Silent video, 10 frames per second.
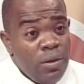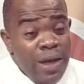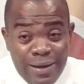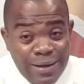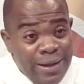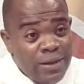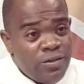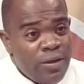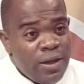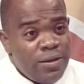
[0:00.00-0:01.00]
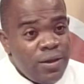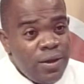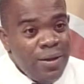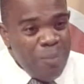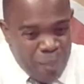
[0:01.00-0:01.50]
In the districts,
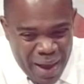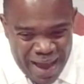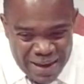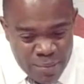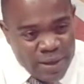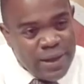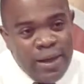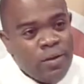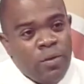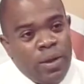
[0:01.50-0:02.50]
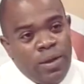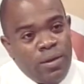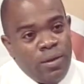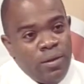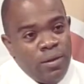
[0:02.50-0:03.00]
Parliament can do it.
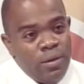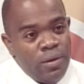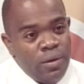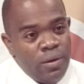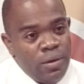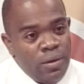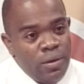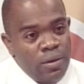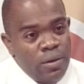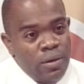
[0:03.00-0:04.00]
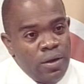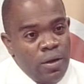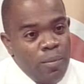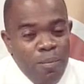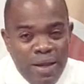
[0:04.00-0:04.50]
You
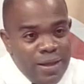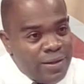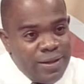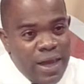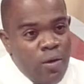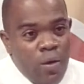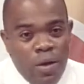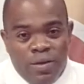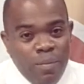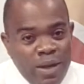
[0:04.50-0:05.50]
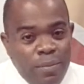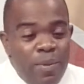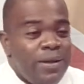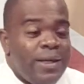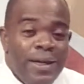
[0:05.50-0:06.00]
know, meet the stakeholders, meet the
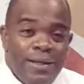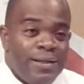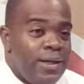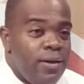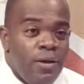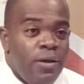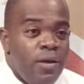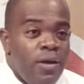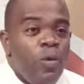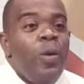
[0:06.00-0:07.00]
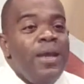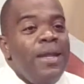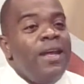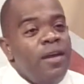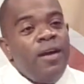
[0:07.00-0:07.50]
people and say, listen, we
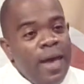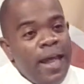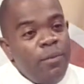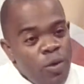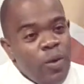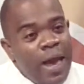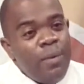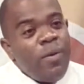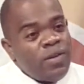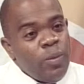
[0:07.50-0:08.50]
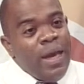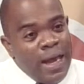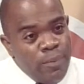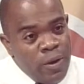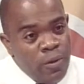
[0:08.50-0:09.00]
need your help. You help us, we
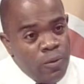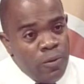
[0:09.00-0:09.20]
help you.